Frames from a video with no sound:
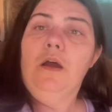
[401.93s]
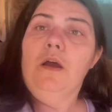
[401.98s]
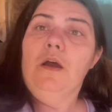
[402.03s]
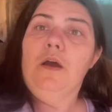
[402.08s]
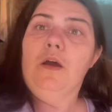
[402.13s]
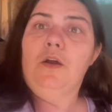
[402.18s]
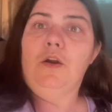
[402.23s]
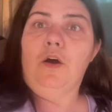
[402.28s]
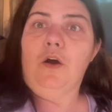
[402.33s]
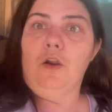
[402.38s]

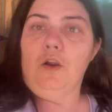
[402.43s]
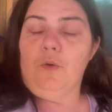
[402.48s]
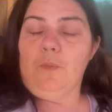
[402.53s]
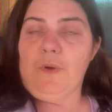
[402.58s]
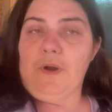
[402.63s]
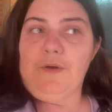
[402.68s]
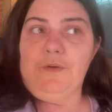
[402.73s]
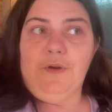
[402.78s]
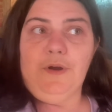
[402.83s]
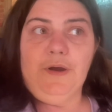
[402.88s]
an
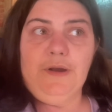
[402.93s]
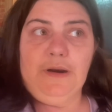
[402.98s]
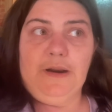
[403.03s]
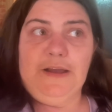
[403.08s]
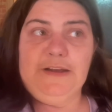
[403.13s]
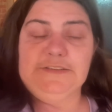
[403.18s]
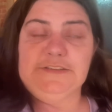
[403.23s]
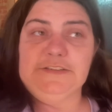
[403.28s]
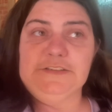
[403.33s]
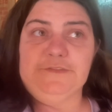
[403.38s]
all-around hunt
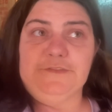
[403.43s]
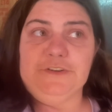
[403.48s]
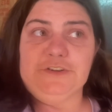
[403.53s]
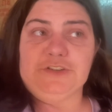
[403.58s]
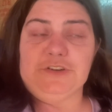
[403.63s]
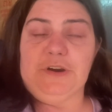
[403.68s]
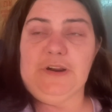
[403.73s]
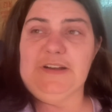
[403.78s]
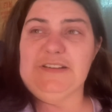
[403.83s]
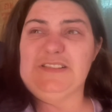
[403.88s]
license,
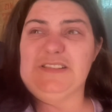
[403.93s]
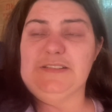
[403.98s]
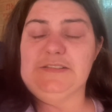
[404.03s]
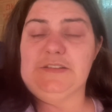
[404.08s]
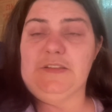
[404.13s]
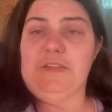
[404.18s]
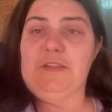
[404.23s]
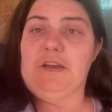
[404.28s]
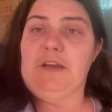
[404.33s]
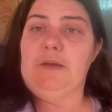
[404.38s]
fishing license,
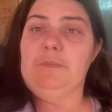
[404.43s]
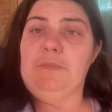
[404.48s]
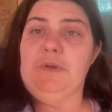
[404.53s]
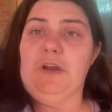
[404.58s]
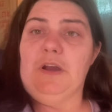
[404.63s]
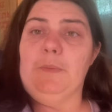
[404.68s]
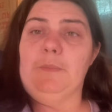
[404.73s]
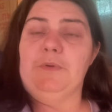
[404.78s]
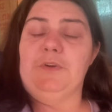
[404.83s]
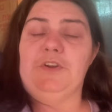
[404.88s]
and then give me a
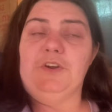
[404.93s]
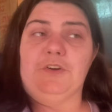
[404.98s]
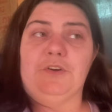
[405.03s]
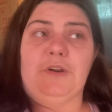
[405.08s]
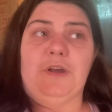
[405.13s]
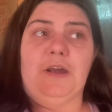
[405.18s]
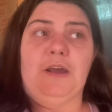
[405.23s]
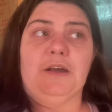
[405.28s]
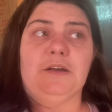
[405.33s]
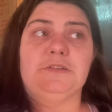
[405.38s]
couple deer
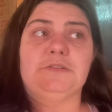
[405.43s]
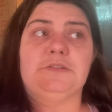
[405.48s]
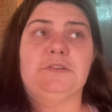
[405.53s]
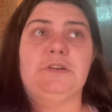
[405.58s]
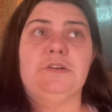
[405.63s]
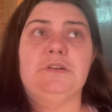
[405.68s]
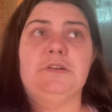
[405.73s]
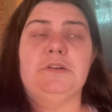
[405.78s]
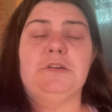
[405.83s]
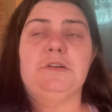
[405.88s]
tags.
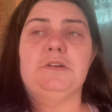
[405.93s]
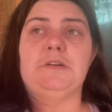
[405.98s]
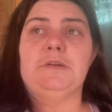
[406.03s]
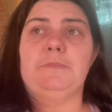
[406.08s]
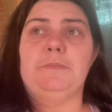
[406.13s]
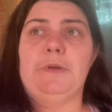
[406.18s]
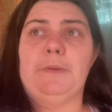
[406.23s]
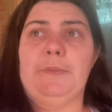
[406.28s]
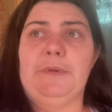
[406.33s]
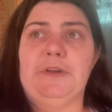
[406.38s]

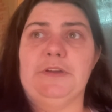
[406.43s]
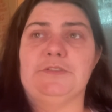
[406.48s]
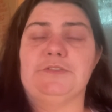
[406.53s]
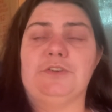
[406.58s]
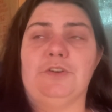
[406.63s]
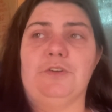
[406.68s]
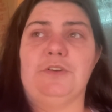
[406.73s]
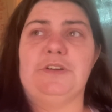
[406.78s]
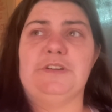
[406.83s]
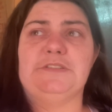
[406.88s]
Maybe a
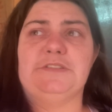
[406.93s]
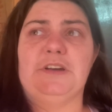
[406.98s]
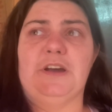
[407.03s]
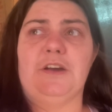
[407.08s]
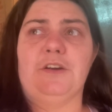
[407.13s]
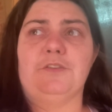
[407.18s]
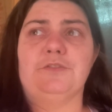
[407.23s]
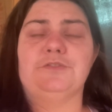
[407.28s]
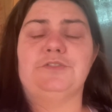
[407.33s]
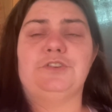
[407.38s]
turkey
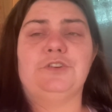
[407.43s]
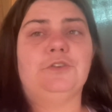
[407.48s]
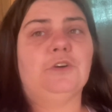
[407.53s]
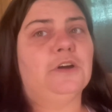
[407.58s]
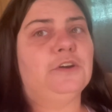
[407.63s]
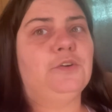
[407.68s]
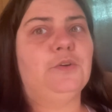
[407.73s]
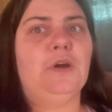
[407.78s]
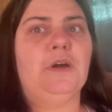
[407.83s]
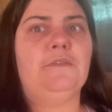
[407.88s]
tag or two. I
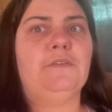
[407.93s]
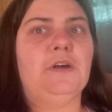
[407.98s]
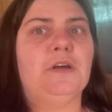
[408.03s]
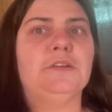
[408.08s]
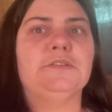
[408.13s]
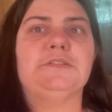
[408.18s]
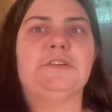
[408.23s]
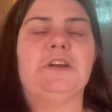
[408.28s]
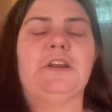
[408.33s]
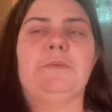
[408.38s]
do have
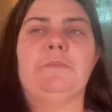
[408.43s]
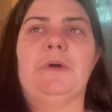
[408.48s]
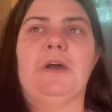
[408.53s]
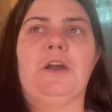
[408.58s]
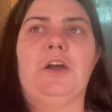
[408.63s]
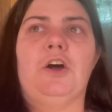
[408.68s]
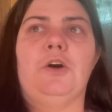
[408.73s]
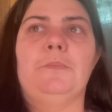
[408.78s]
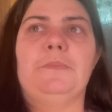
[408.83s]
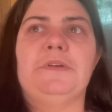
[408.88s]
Elton. He
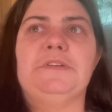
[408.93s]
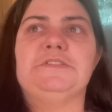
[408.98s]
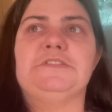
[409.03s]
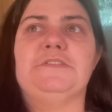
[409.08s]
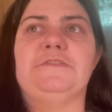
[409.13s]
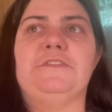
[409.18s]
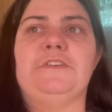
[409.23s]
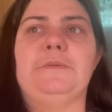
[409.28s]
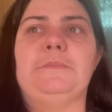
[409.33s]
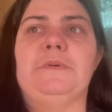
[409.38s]
might call me in
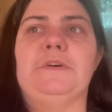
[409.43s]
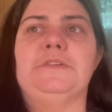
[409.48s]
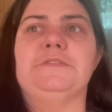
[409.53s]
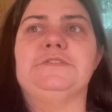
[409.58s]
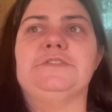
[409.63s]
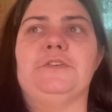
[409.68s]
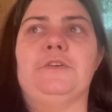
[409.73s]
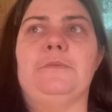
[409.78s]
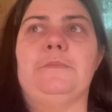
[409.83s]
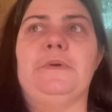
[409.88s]
some females,
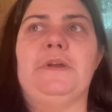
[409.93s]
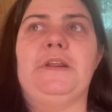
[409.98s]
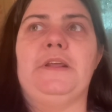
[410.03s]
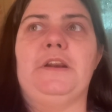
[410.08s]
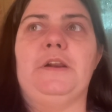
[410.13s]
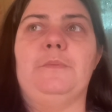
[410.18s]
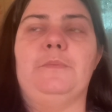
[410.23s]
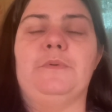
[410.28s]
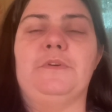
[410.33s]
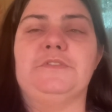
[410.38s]
so I might end
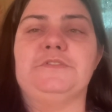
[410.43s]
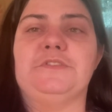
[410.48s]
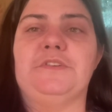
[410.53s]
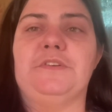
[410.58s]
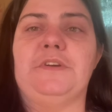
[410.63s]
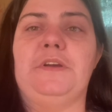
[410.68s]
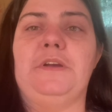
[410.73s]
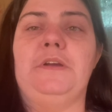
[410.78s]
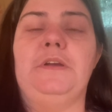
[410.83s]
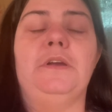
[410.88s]
up with a
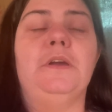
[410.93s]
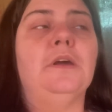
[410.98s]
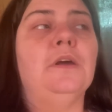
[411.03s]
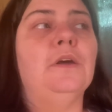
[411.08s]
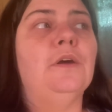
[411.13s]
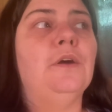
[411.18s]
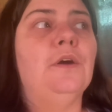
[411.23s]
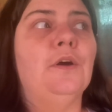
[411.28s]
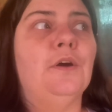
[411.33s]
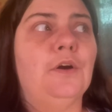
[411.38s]
turkey
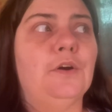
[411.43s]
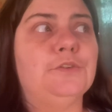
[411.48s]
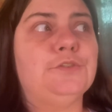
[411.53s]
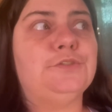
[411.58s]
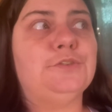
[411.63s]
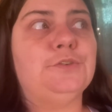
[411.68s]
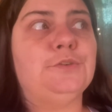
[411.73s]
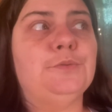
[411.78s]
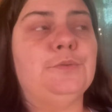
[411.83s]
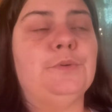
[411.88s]
or
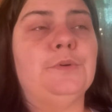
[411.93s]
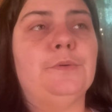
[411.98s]
two.